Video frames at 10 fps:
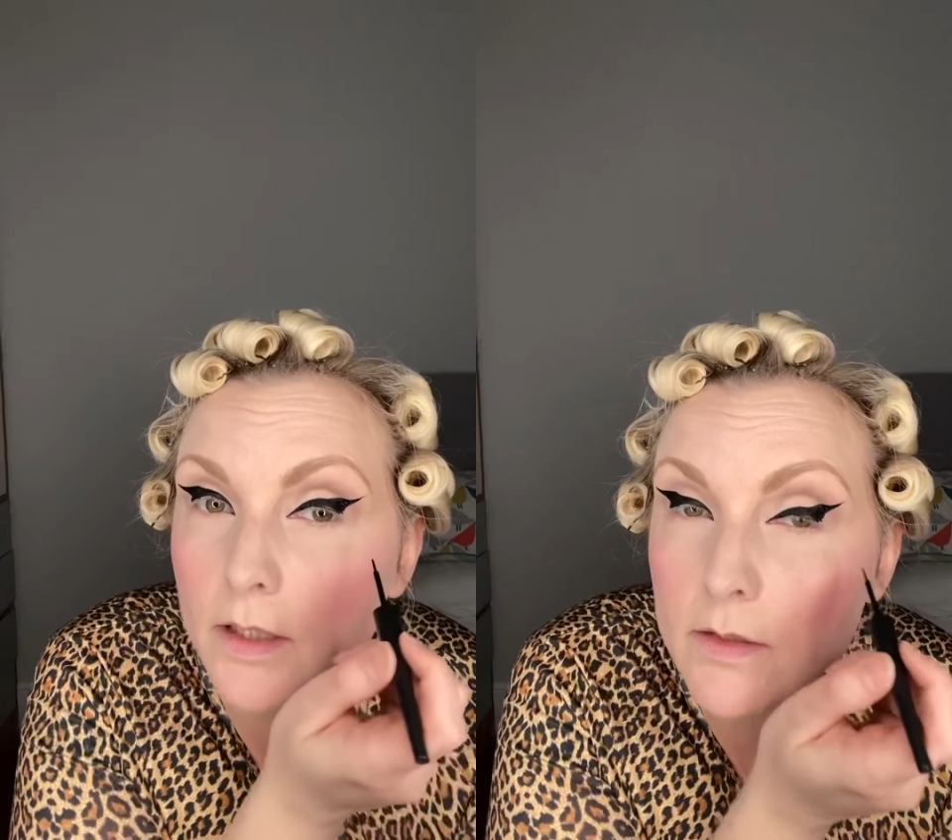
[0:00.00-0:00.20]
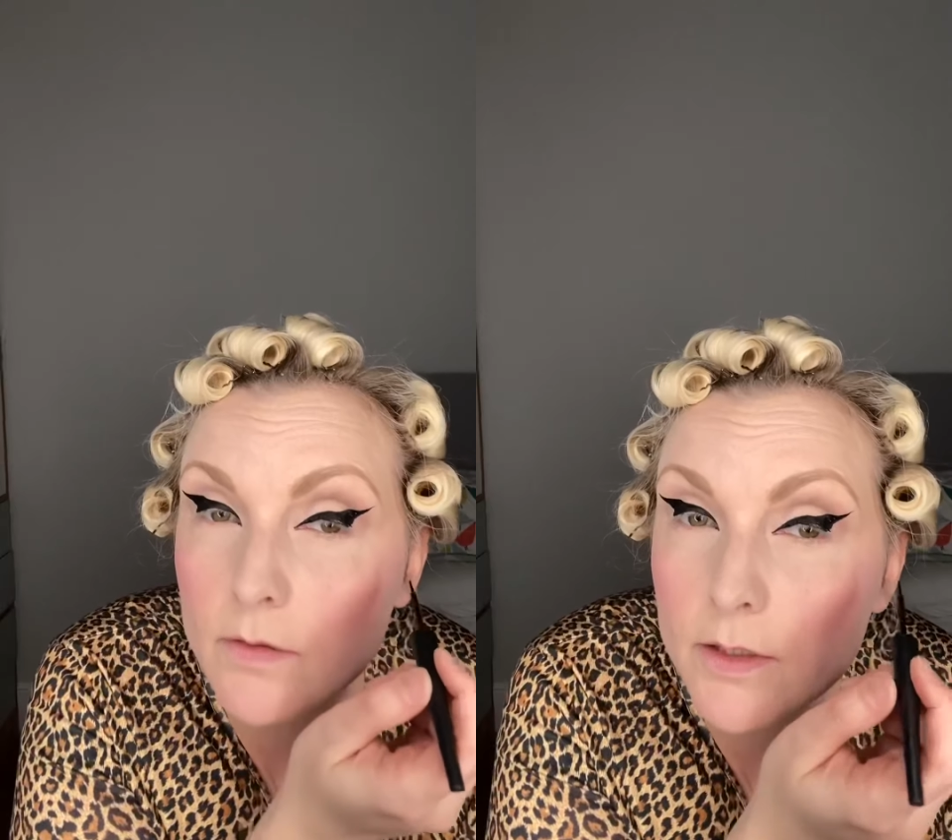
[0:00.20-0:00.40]

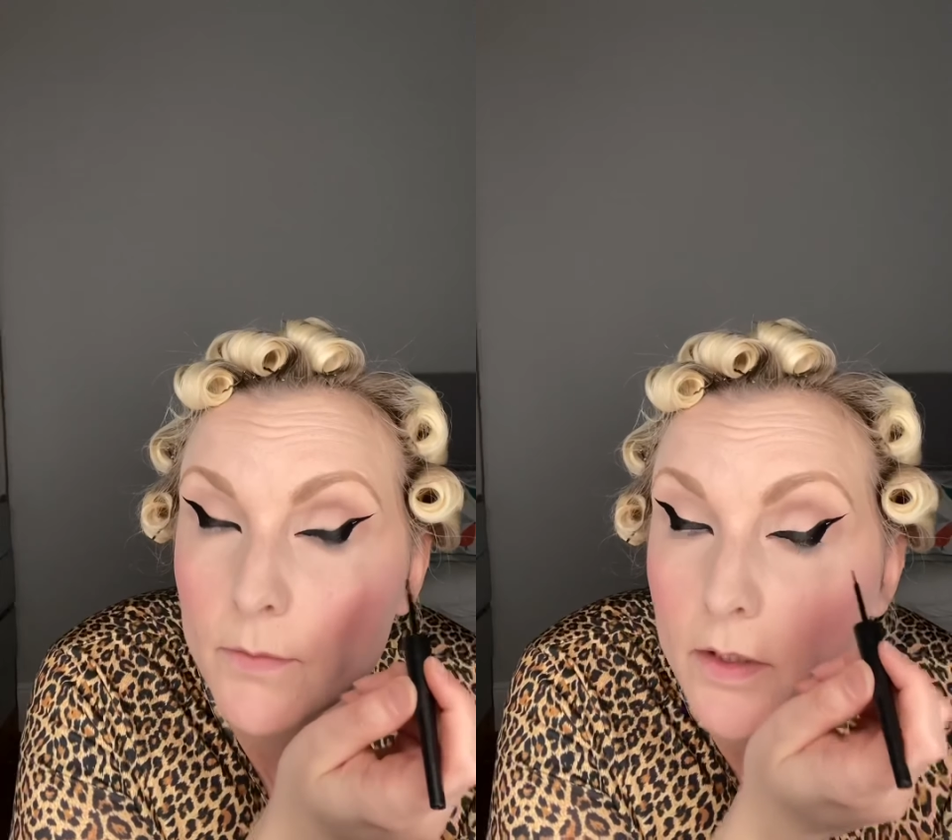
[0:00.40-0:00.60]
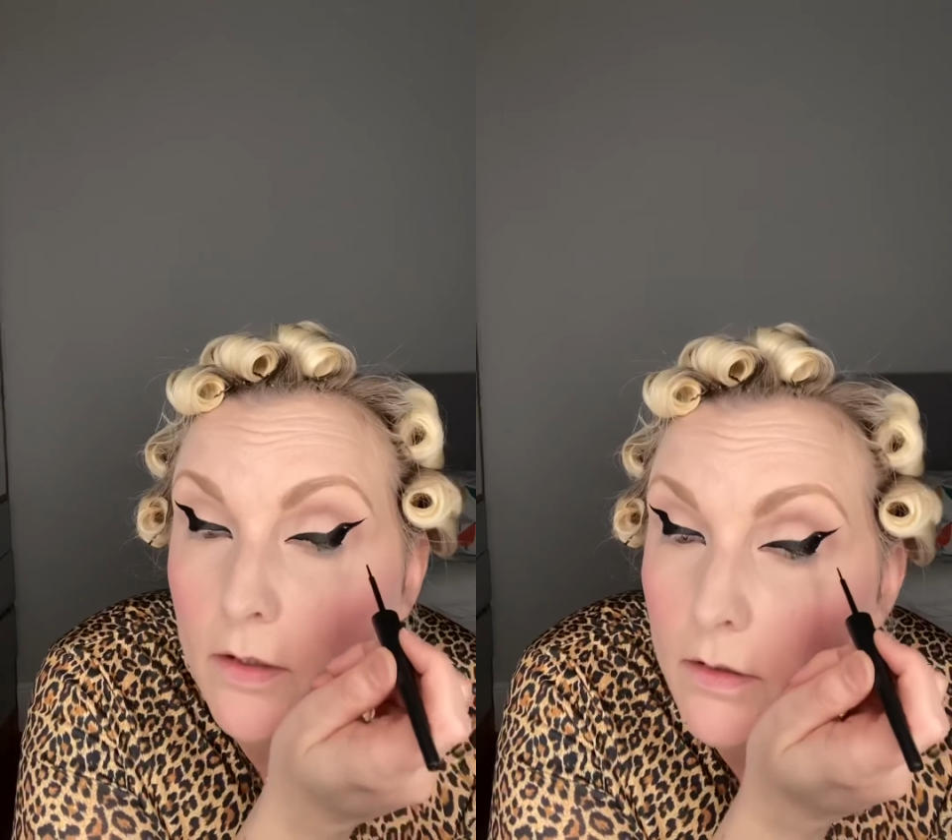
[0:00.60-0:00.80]
is when you
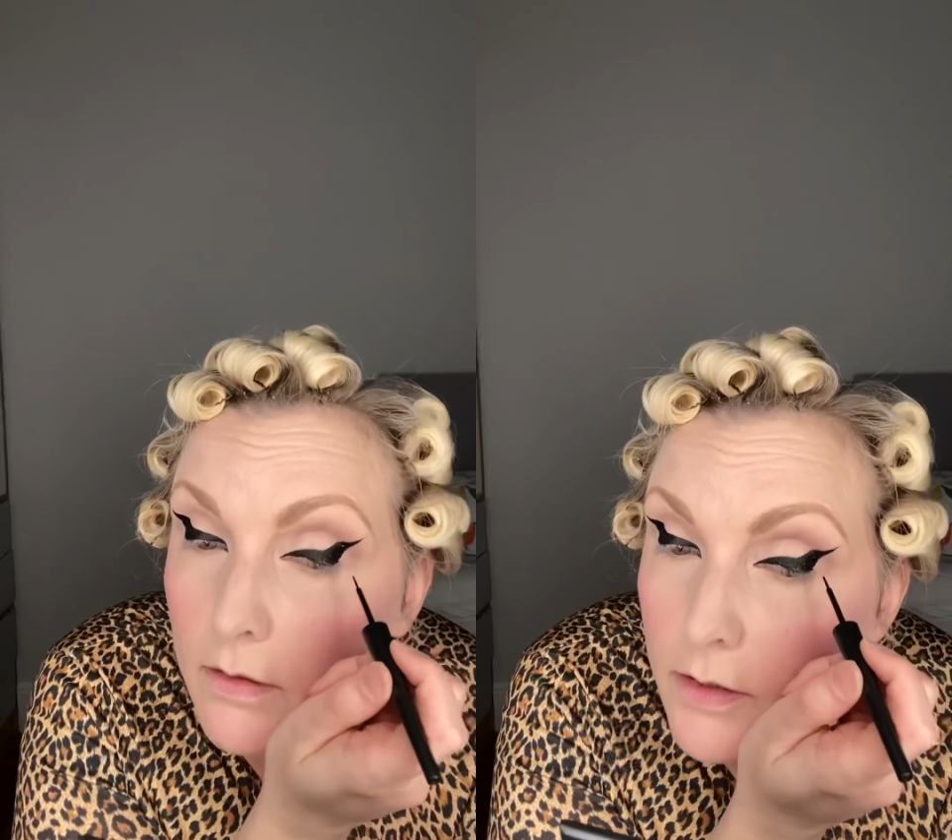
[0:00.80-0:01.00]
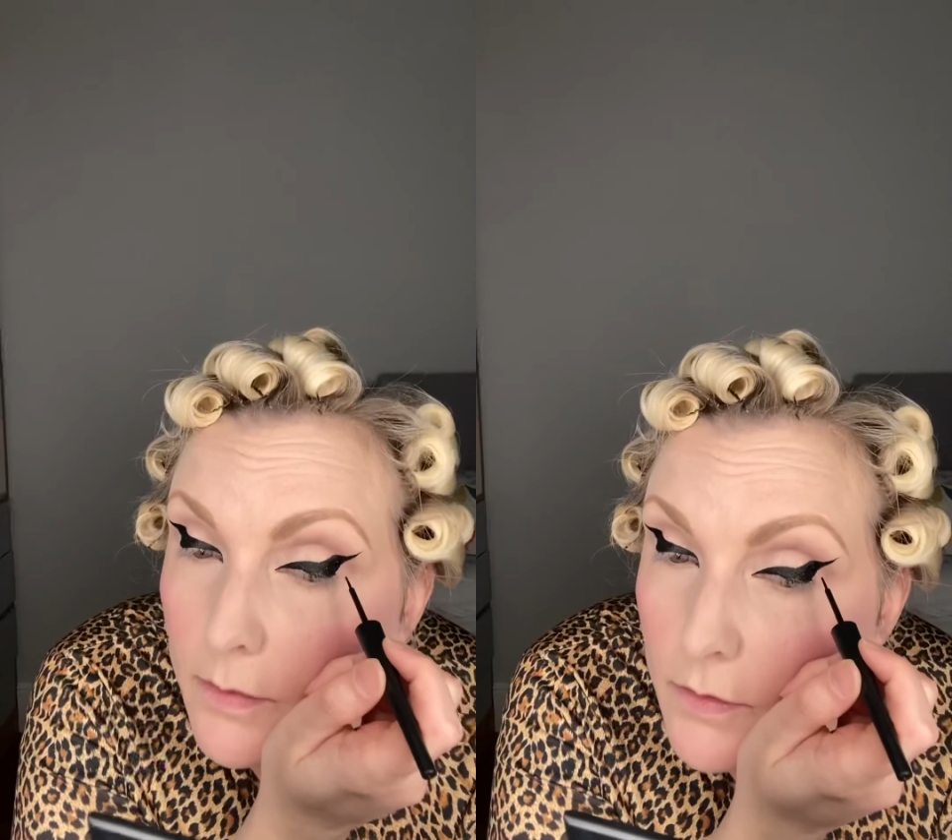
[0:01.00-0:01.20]
put it on
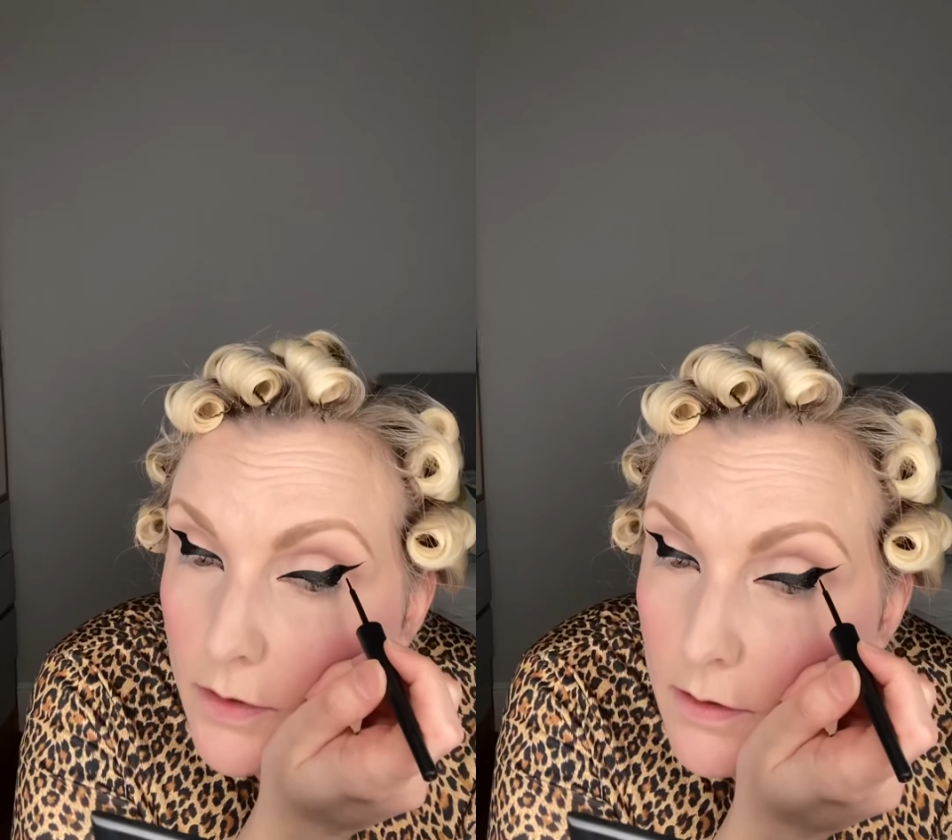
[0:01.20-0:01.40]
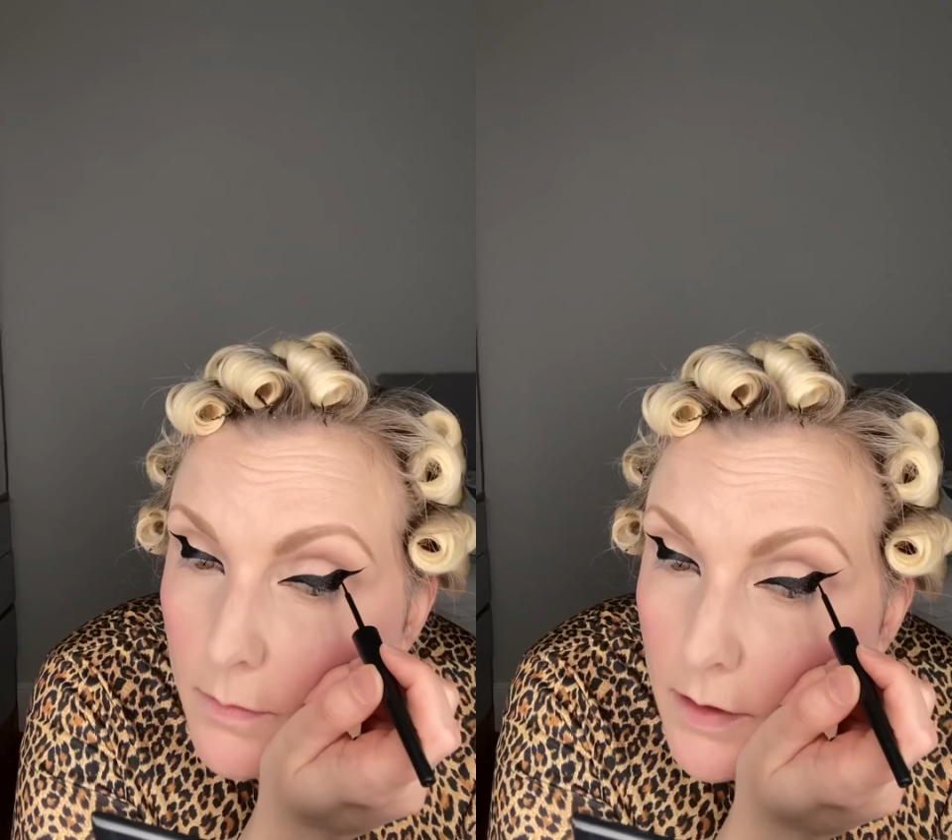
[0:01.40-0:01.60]
too much
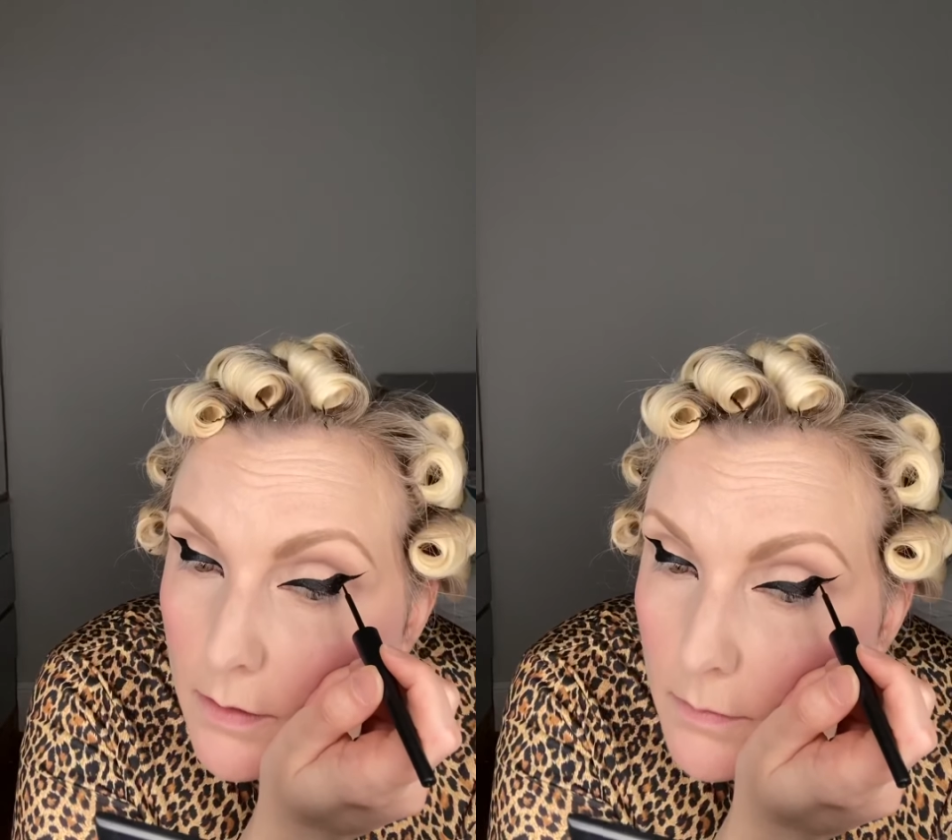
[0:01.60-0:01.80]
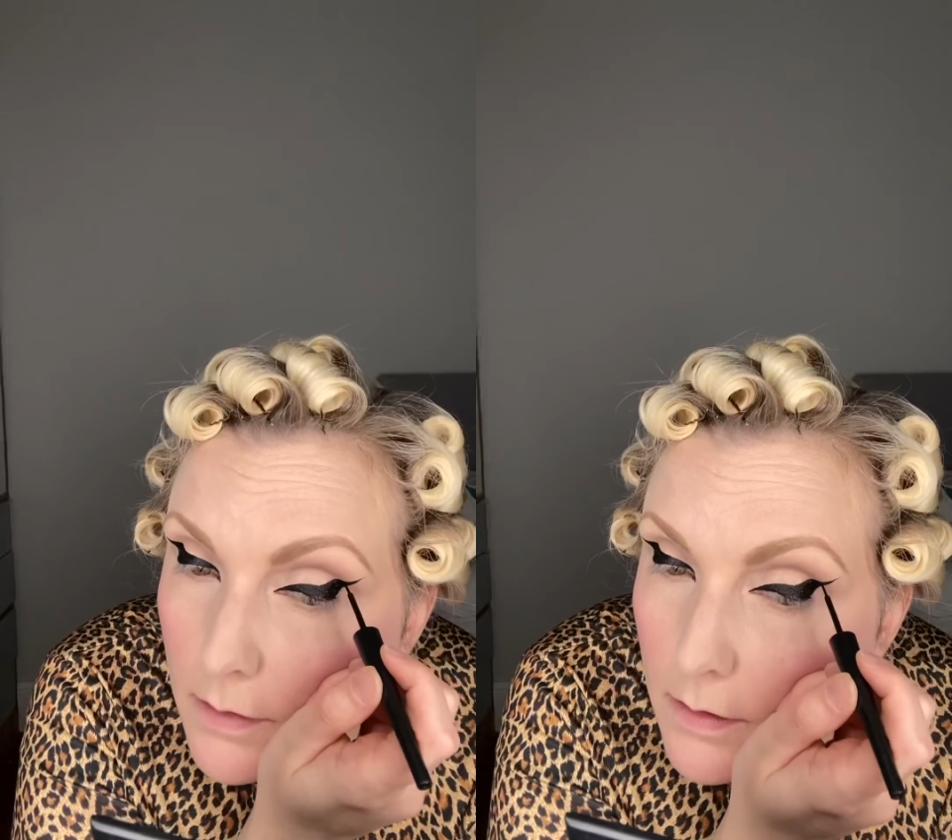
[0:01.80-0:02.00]
on the bottom.